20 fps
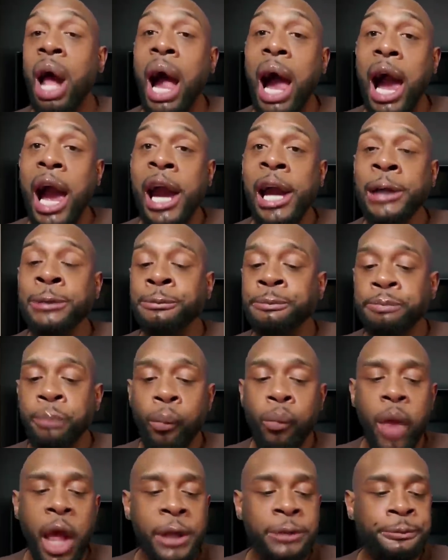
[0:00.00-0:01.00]
I
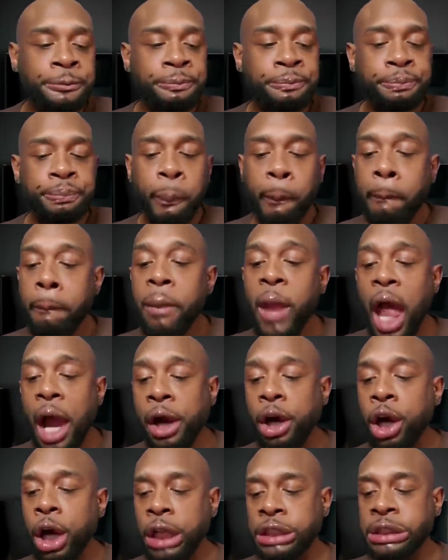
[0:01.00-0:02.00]

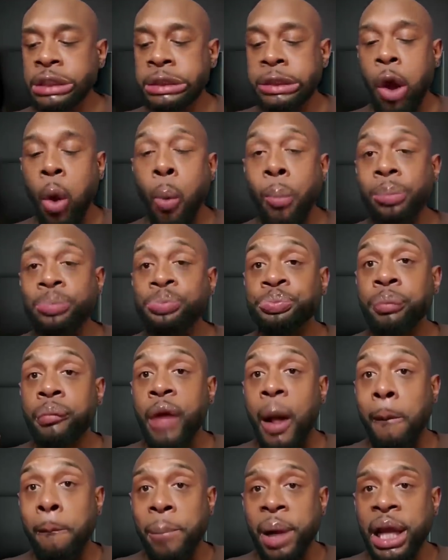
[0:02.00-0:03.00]
couldn't
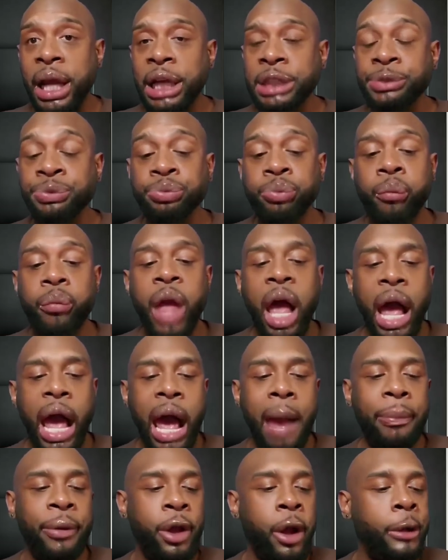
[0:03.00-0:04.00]
be
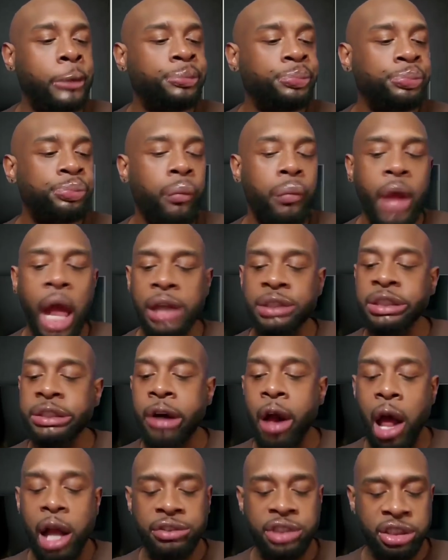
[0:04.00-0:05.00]
happier.
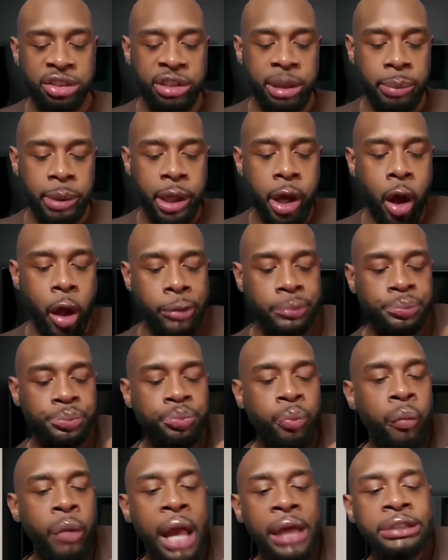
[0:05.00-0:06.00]
I just simply
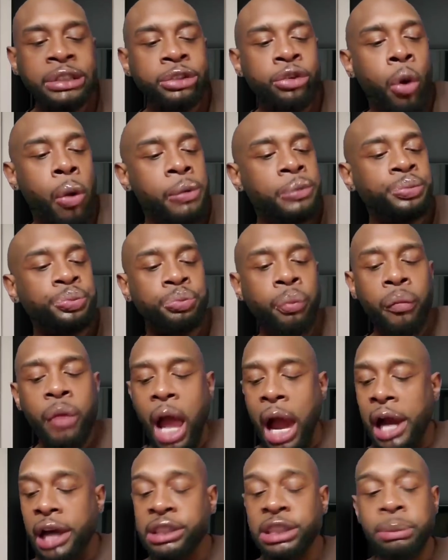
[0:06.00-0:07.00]
couldn't.
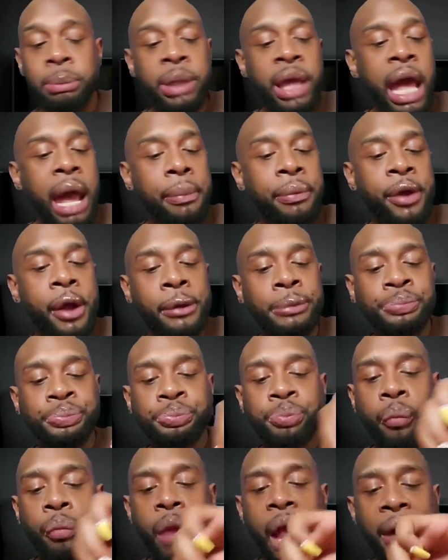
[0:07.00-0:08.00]
I couldn't be happier.
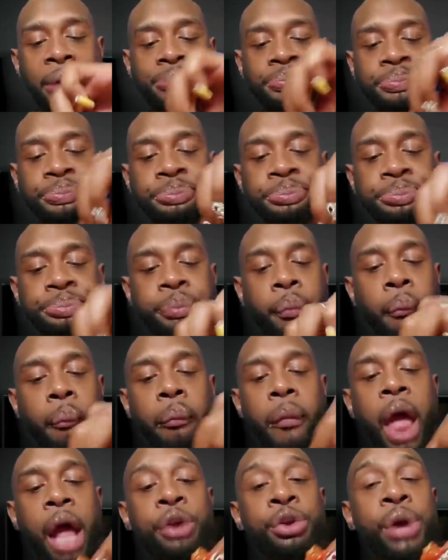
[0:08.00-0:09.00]

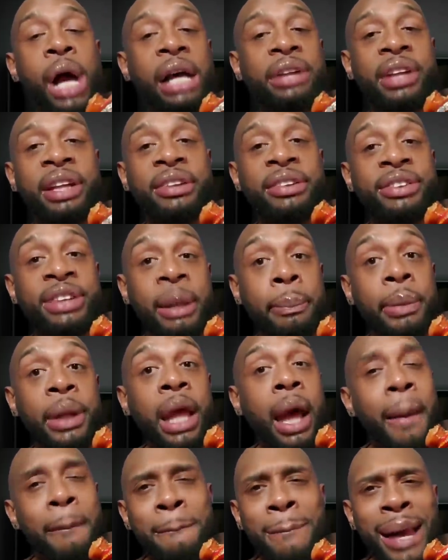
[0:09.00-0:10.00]
You guys are
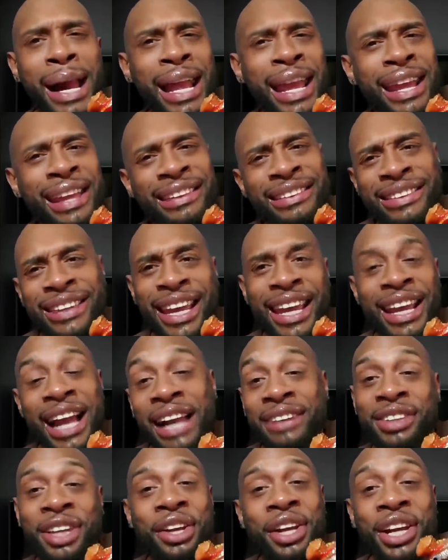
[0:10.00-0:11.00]
simply
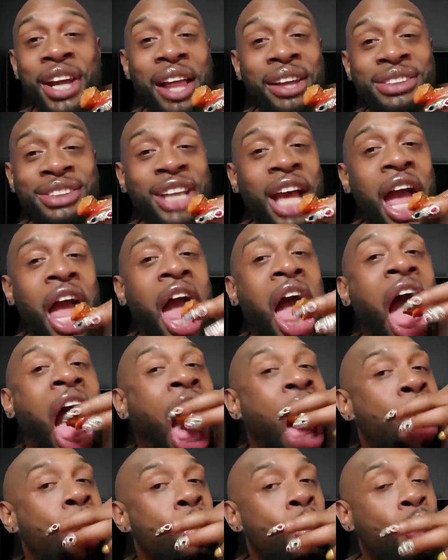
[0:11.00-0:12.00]
amazing. I tell you that all the time.